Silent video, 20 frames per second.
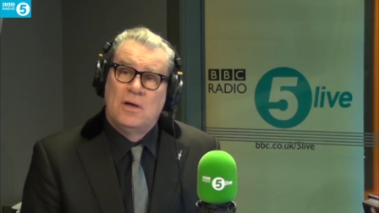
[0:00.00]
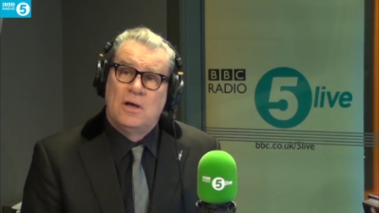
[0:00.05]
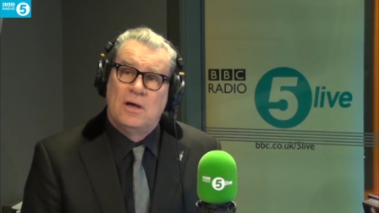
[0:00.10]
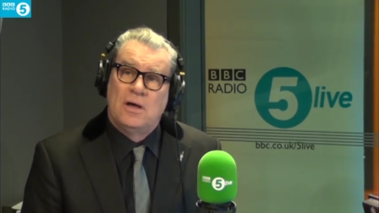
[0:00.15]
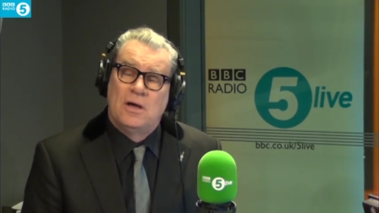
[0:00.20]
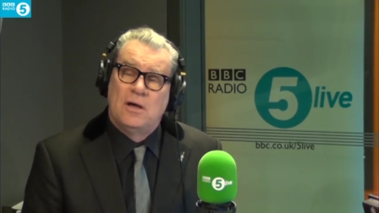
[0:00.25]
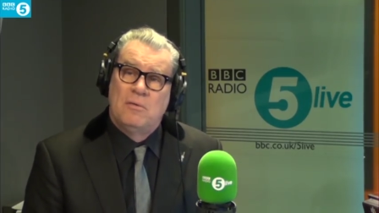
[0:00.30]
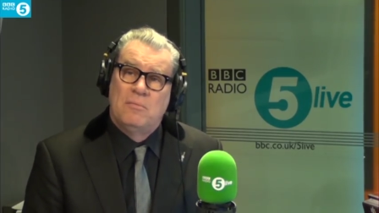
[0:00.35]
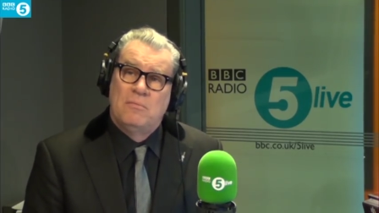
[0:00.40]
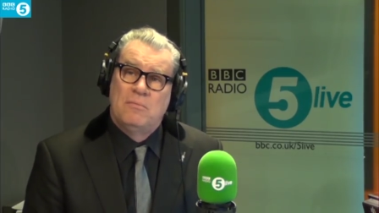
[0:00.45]

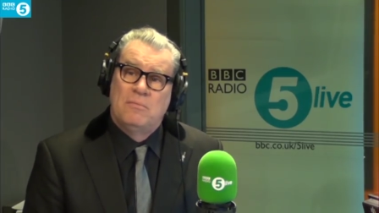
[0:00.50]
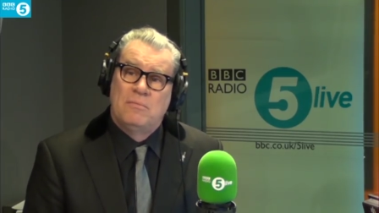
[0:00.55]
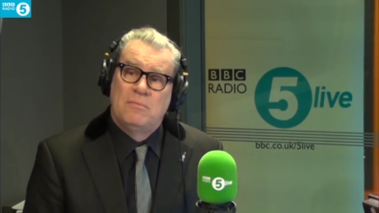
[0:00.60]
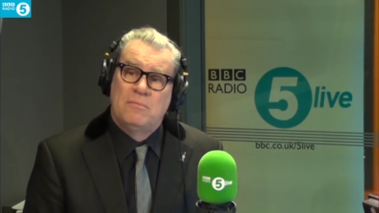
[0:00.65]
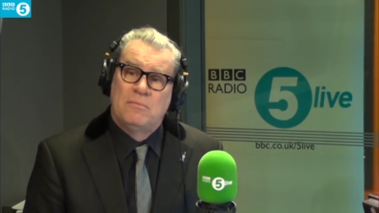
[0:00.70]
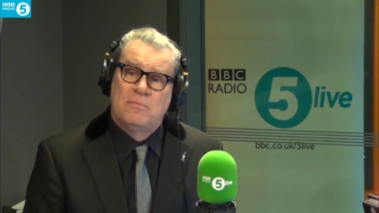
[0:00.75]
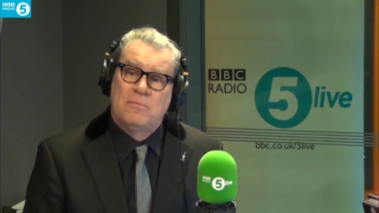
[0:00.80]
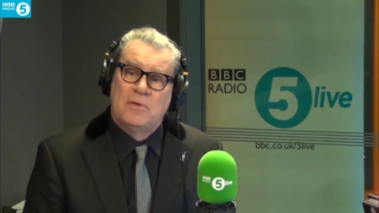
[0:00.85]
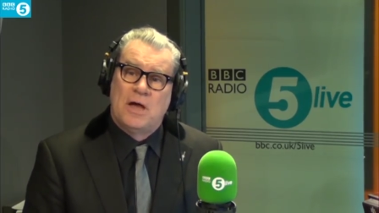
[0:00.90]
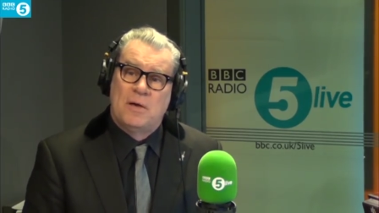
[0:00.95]
um,
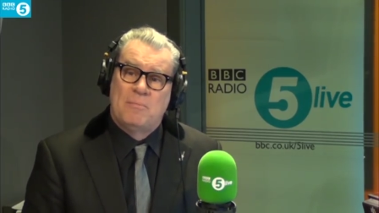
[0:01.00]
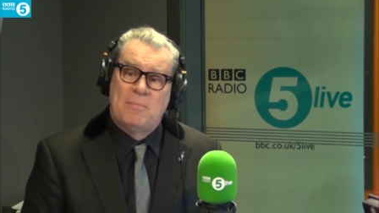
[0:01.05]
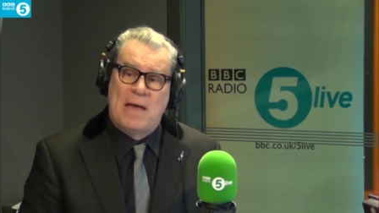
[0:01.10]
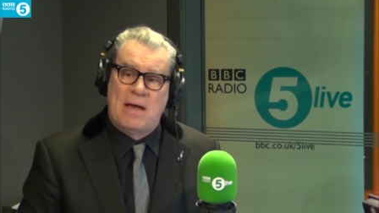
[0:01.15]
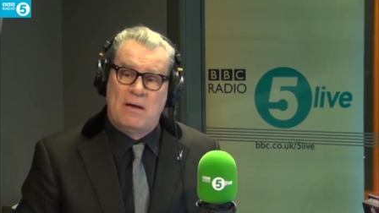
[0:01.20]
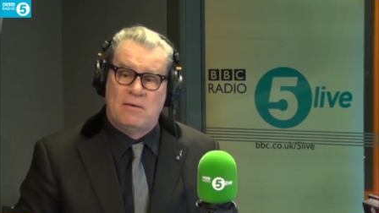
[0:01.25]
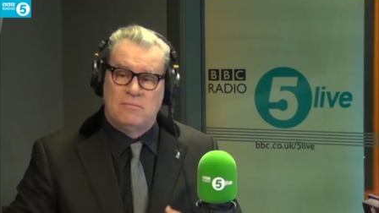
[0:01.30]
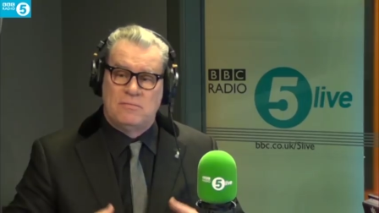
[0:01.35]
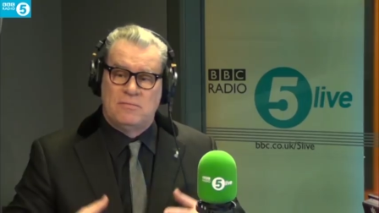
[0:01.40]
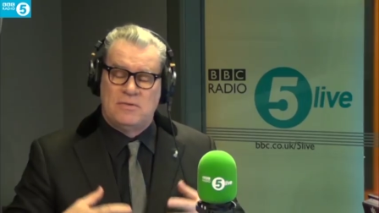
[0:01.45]

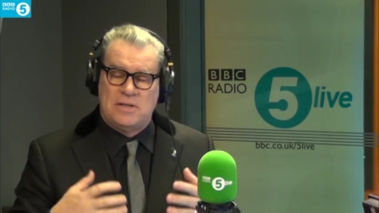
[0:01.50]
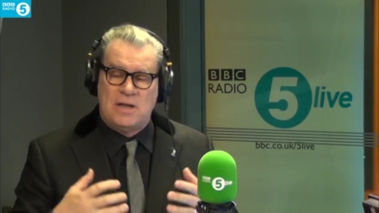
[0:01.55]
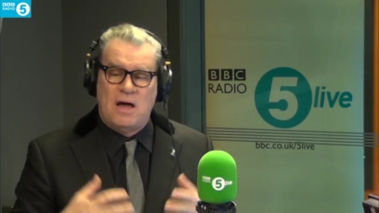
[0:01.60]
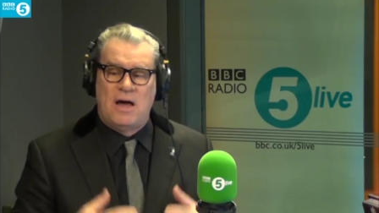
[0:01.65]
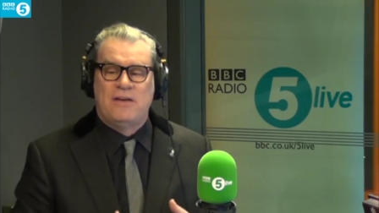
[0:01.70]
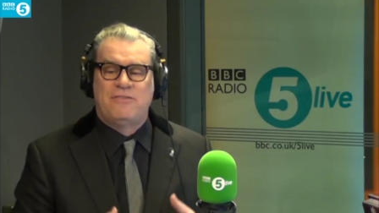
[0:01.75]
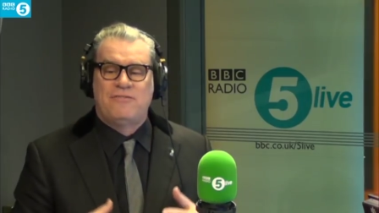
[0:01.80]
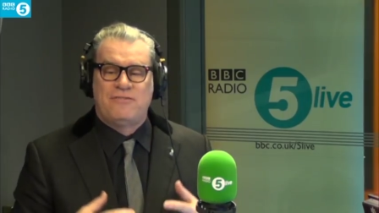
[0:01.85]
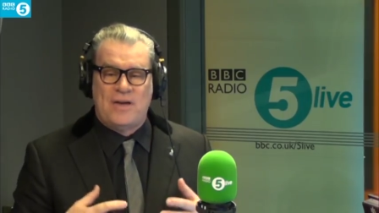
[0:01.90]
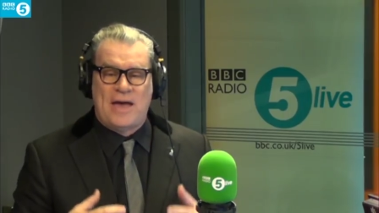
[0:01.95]
about
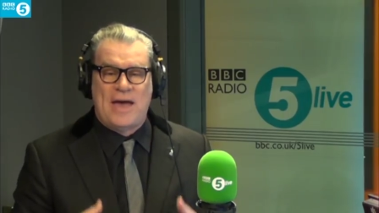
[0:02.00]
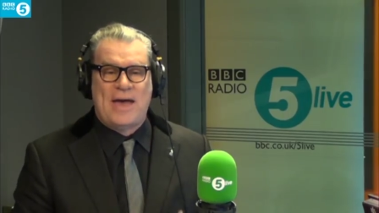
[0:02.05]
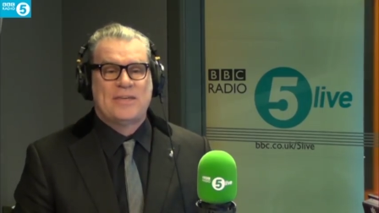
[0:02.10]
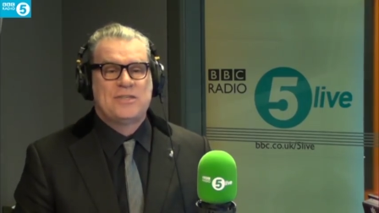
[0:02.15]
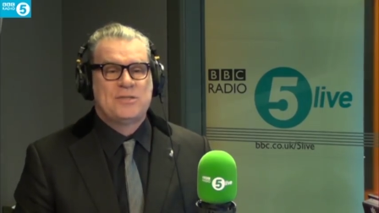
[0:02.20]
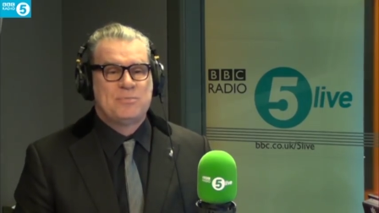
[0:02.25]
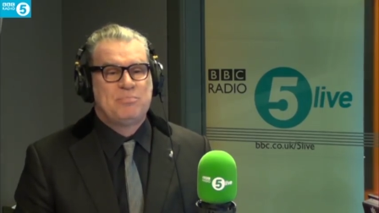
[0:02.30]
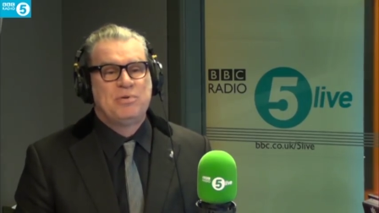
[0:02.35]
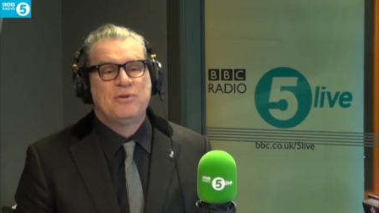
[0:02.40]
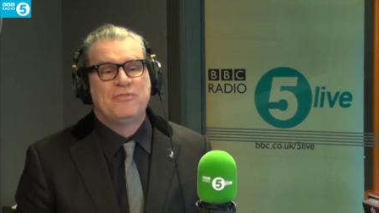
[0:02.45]
life
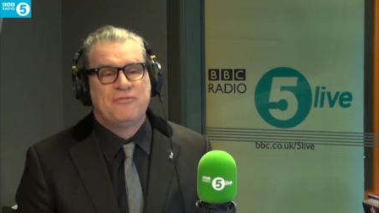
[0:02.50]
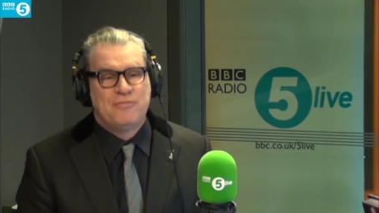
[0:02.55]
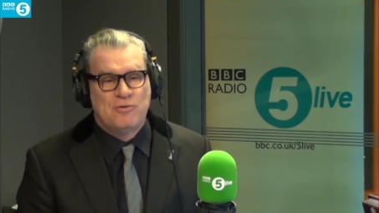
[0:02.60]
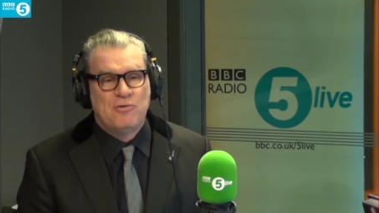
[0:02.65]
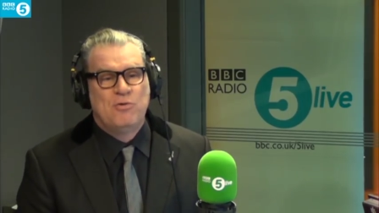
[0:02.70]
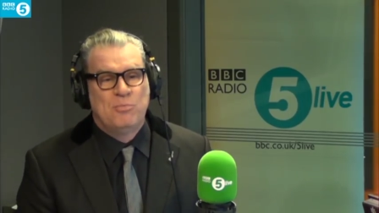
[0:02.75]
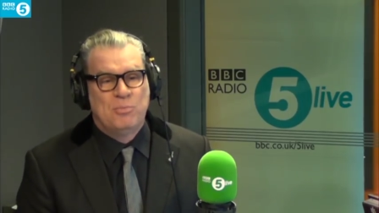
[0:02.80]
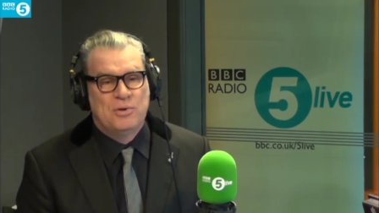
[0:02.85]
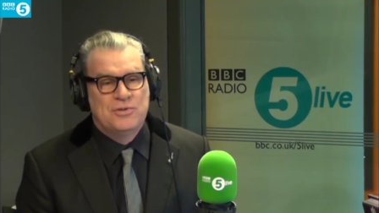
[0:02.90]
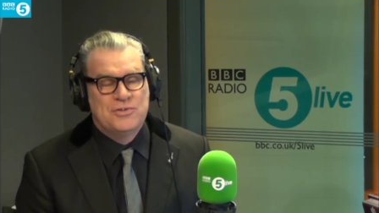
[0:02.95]
as
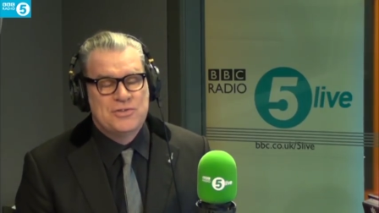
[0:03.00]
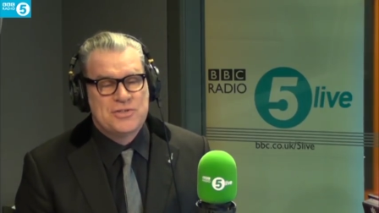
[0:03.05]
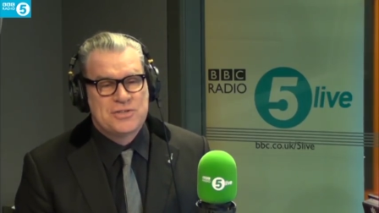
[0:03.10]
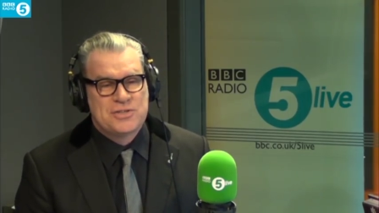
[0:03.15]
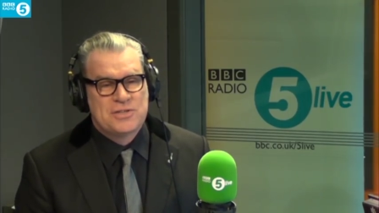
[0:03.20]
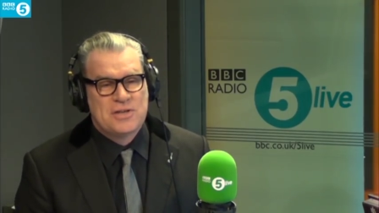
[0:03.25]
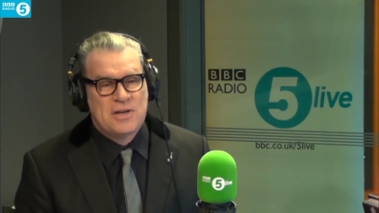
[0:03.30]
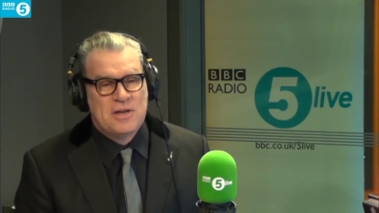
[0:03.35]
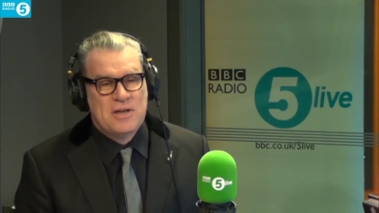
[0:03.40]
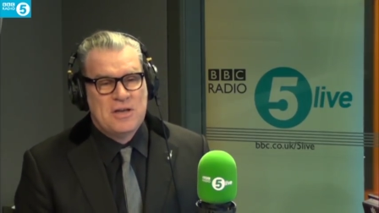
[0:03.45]

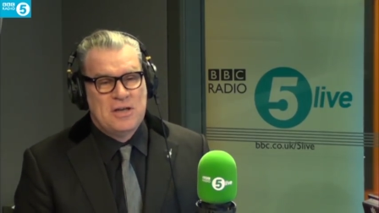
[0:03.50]
performance